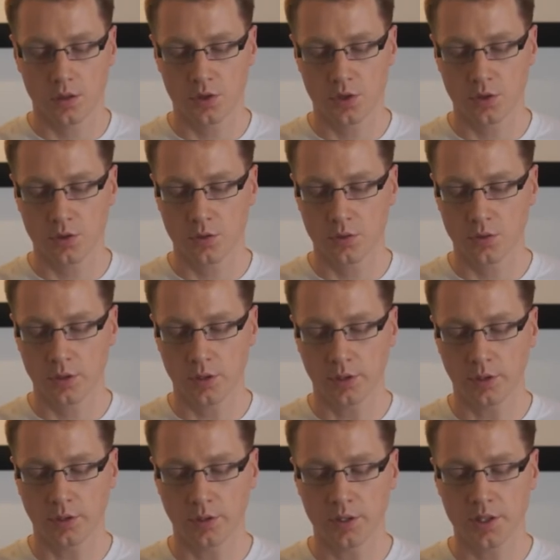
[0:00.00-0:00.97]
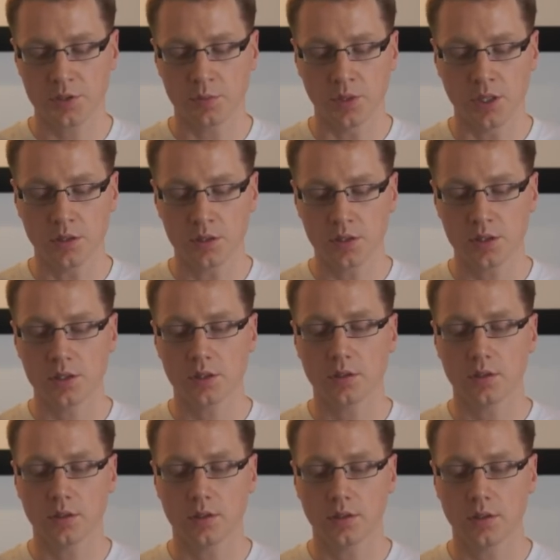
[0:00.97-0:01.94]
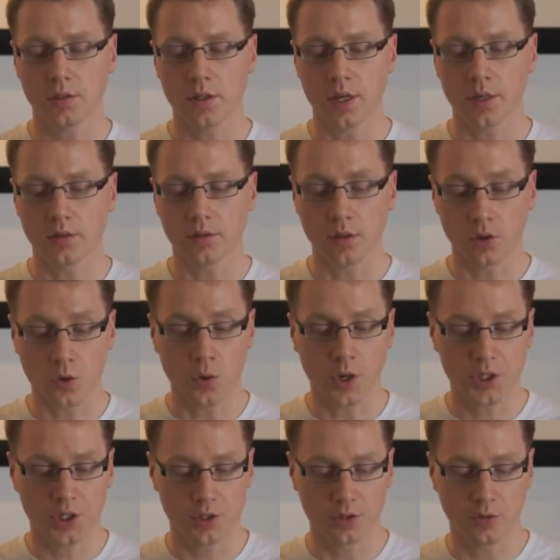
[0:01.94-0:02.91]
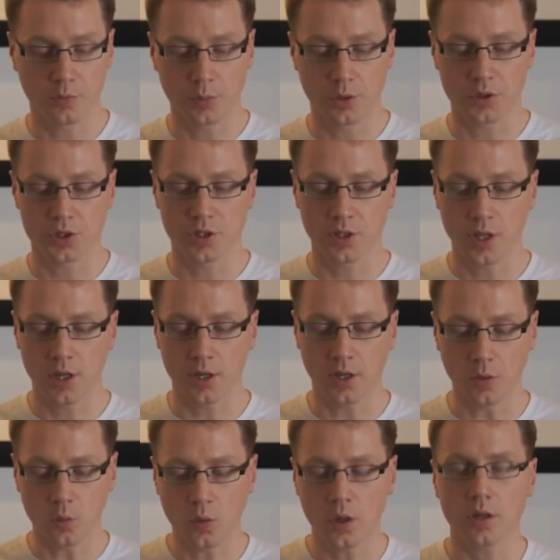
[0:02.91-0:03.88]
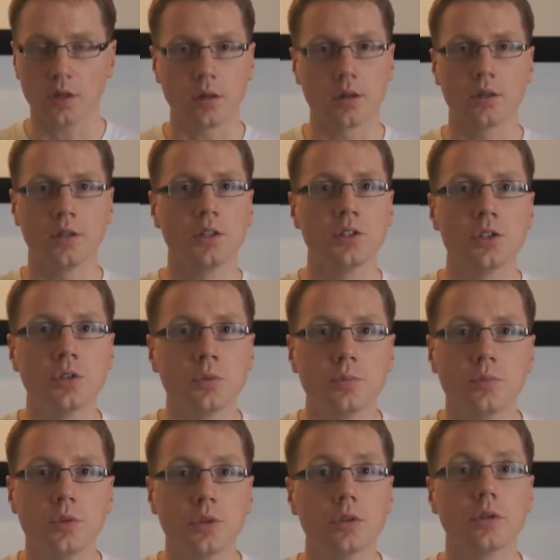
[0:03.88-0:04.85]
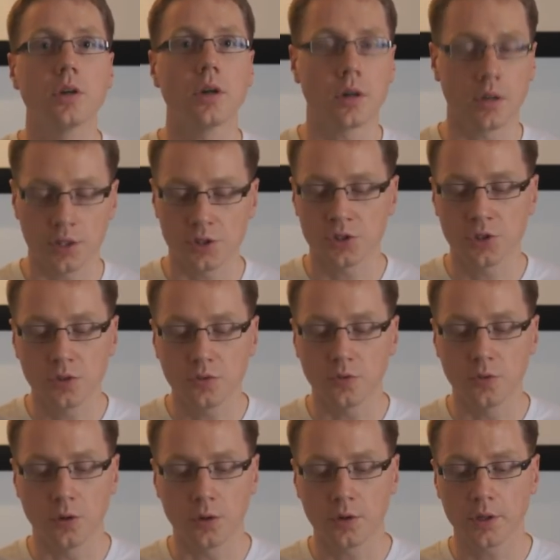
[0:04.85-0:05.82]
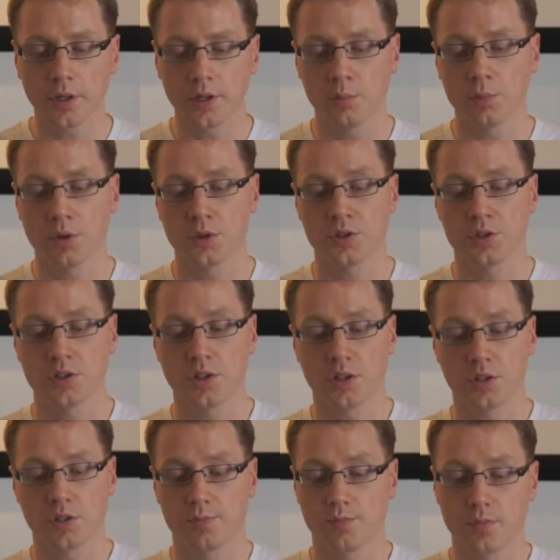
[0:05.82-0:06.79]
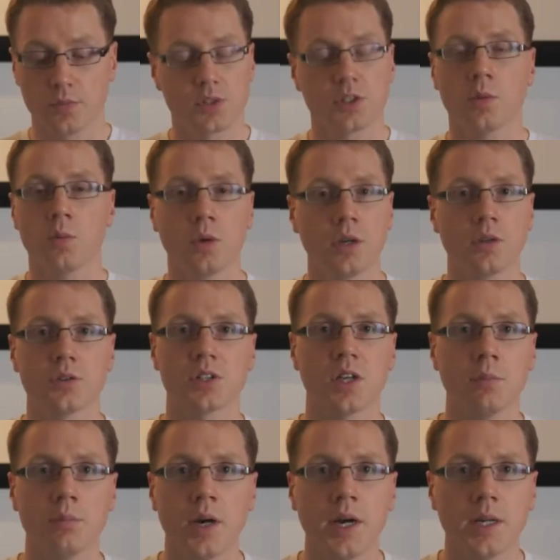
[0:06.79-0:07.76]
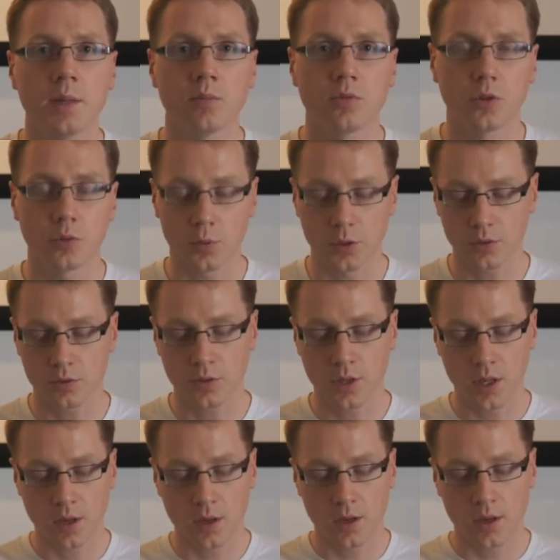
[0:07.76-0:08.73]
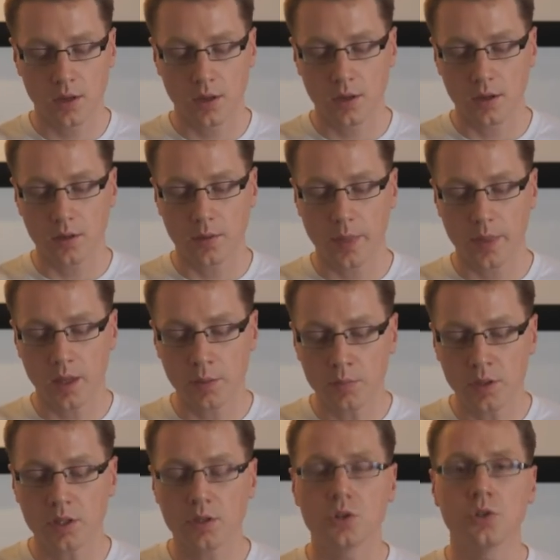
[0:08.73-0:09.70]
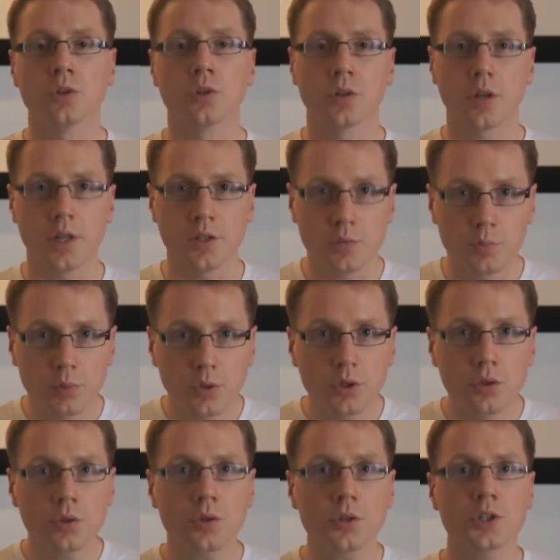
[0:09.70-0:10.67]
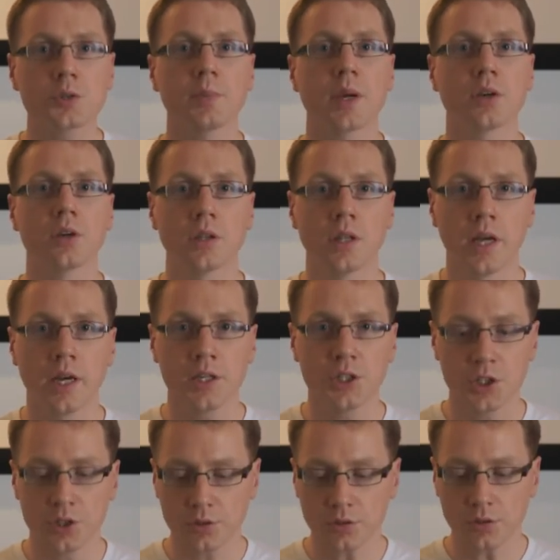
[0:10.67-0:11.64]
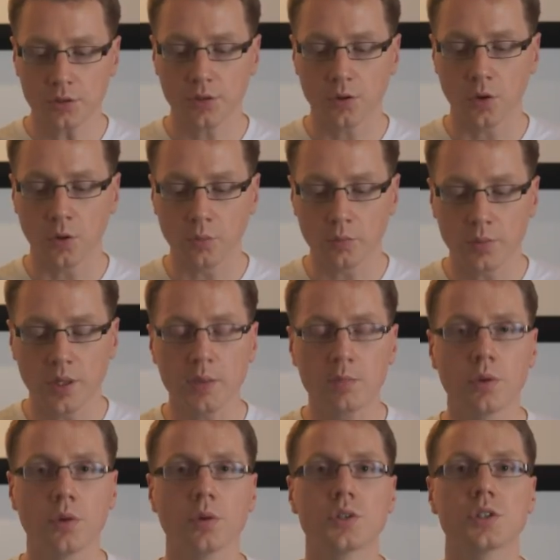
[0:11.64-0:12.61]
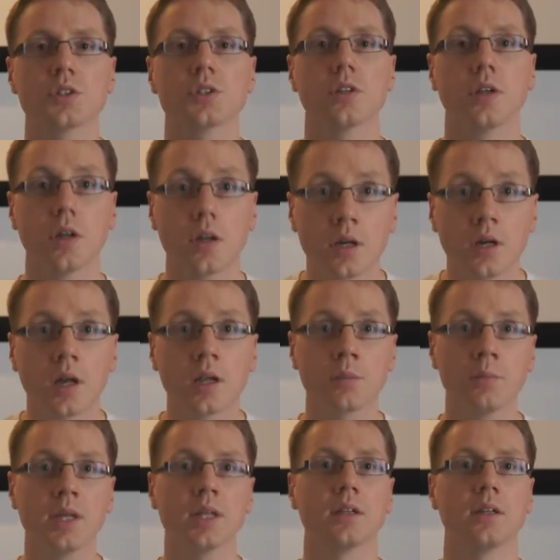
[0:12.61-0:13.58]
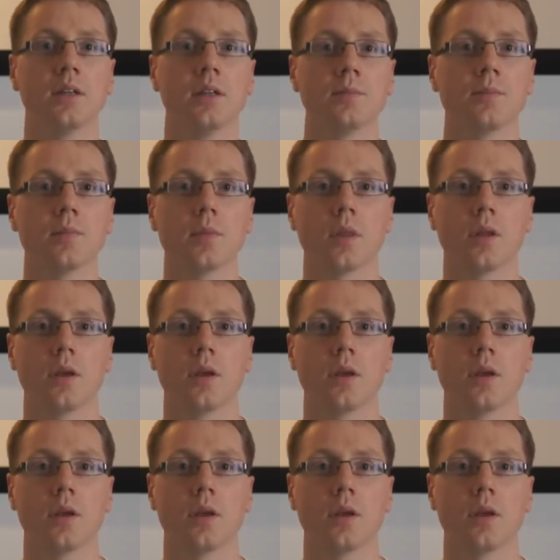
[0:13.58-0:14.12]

So this means that the question of person A, what are these good for? And the person says someone else can buy them from you. It means it's pure speculation on people's gullibility.